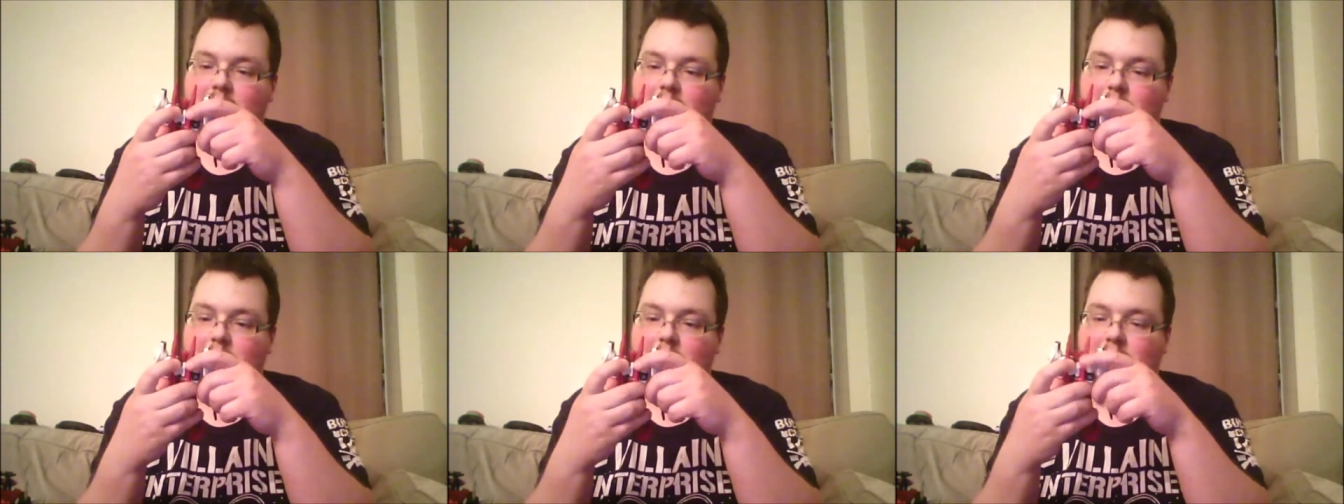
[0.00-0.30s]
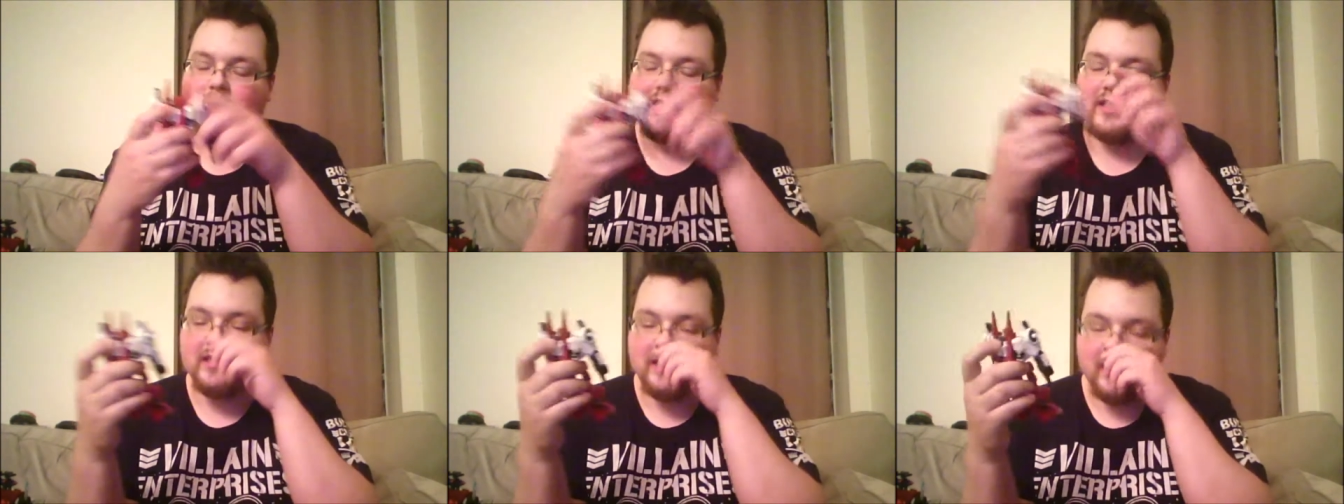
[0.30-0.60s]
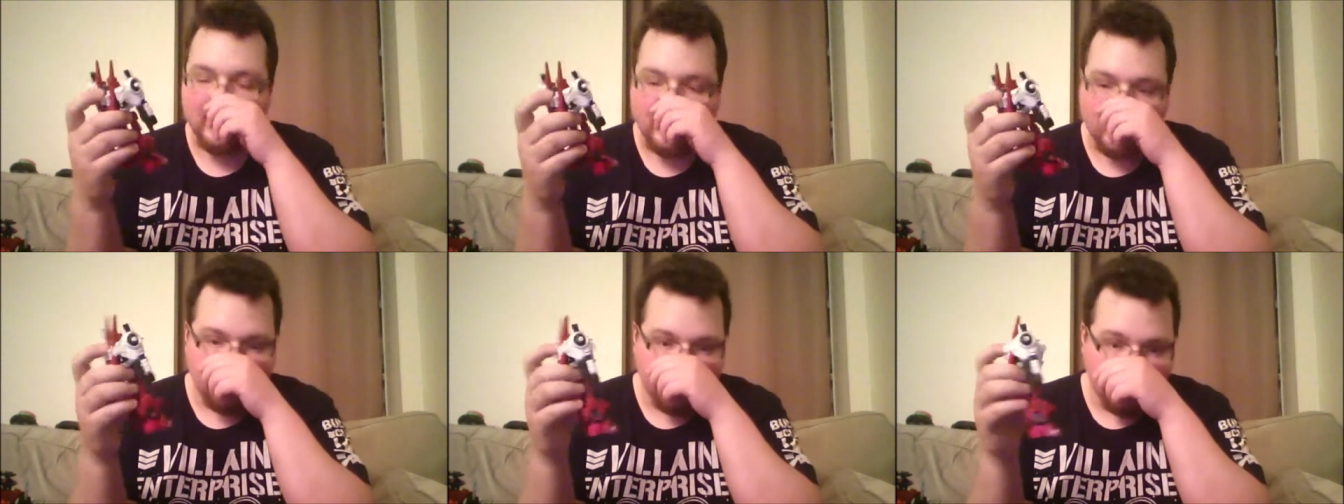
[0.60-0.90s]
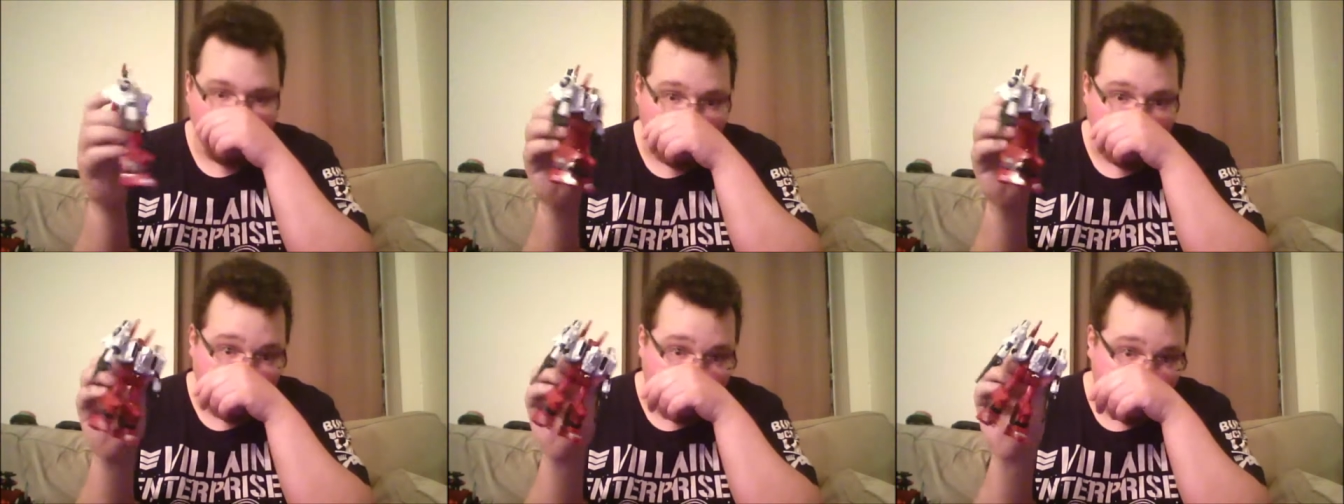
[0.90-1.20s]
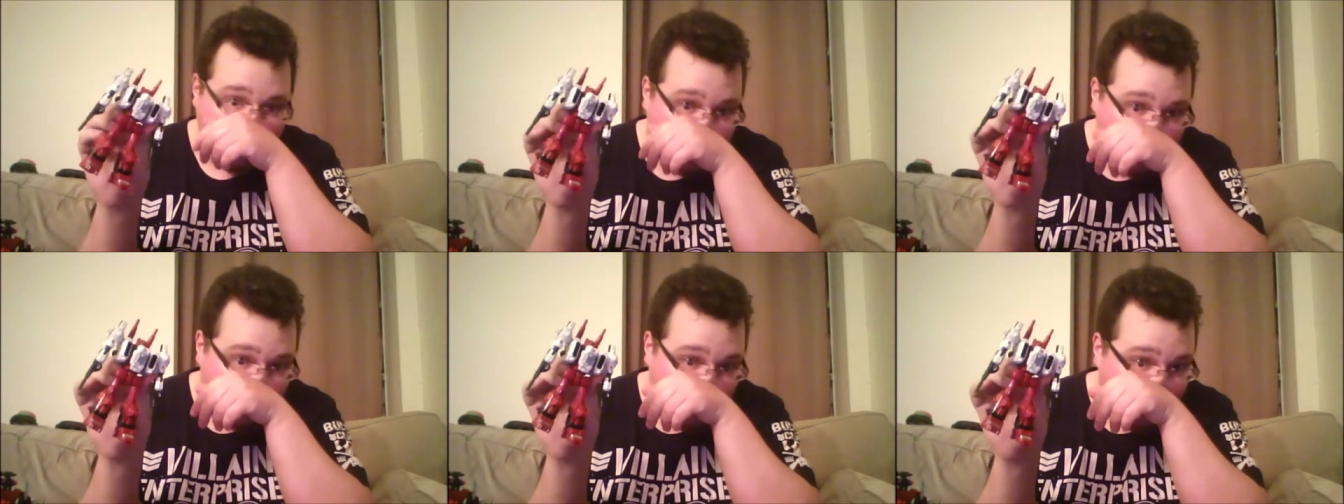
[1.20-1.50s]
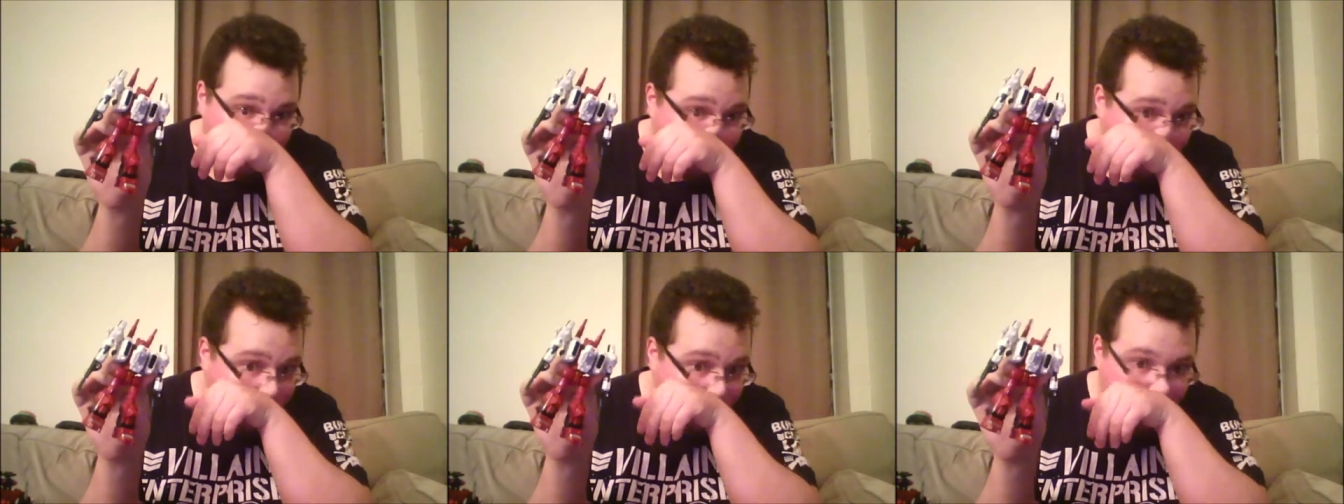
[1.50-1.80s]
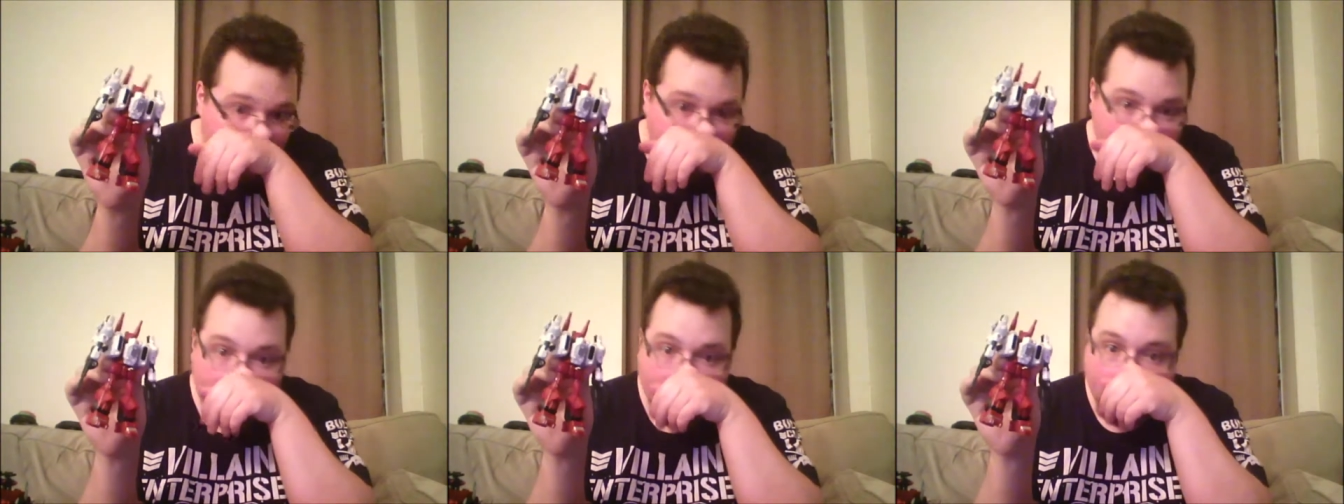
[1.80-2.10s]
But this guy,
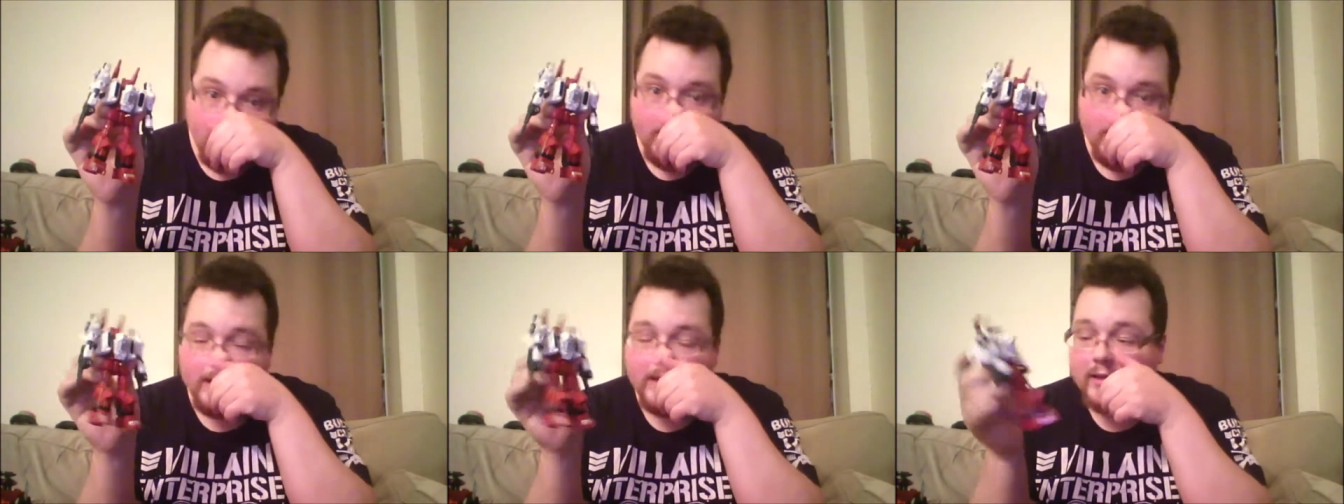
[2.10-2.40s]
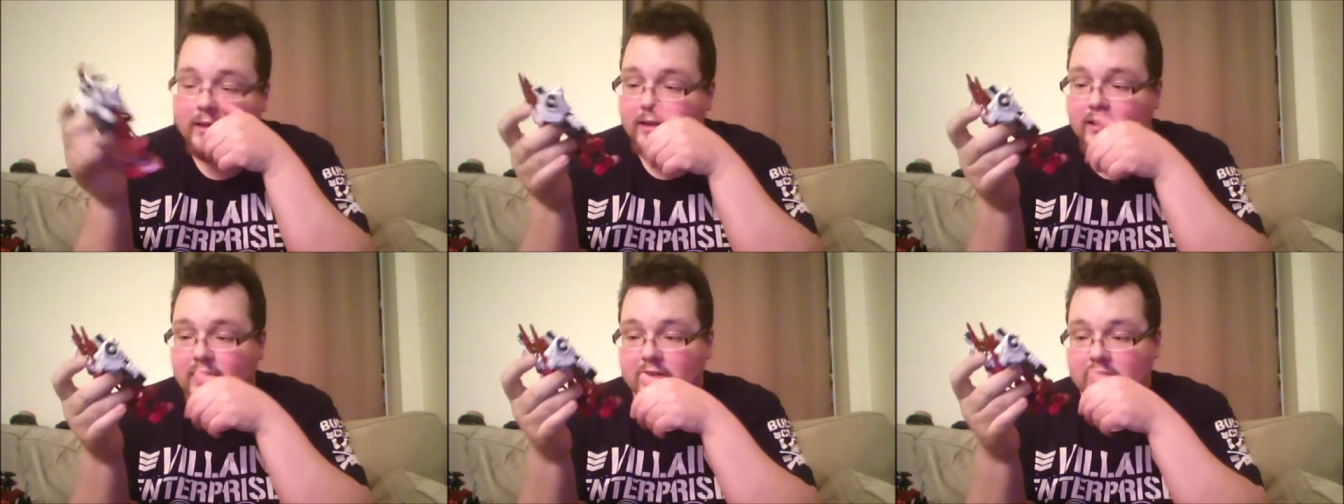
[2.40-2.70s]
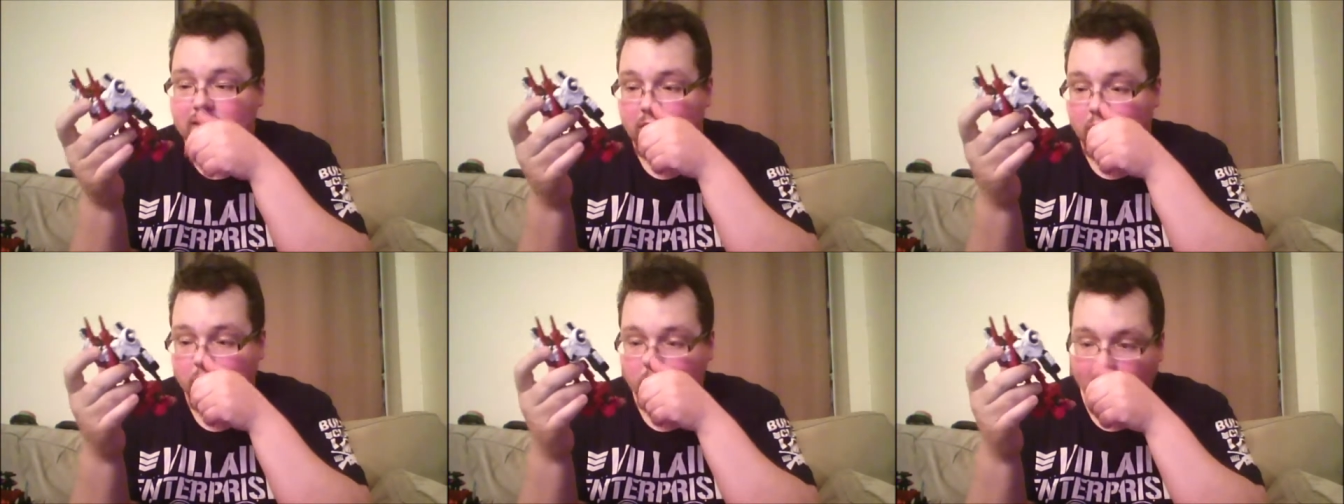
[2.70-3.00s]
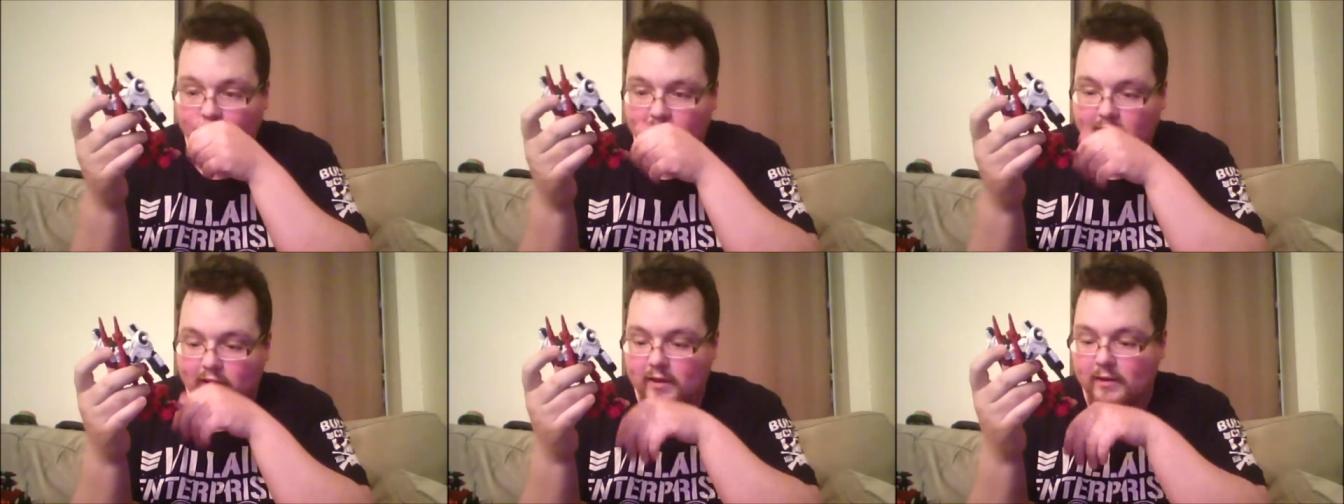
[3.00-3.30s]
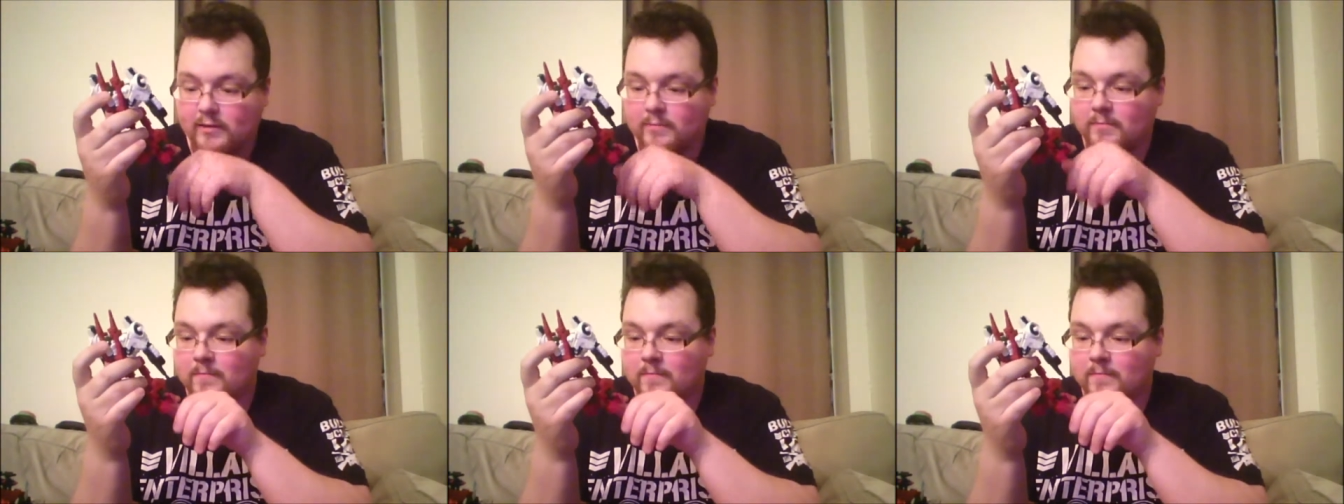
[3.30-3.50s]
eh, he's okay.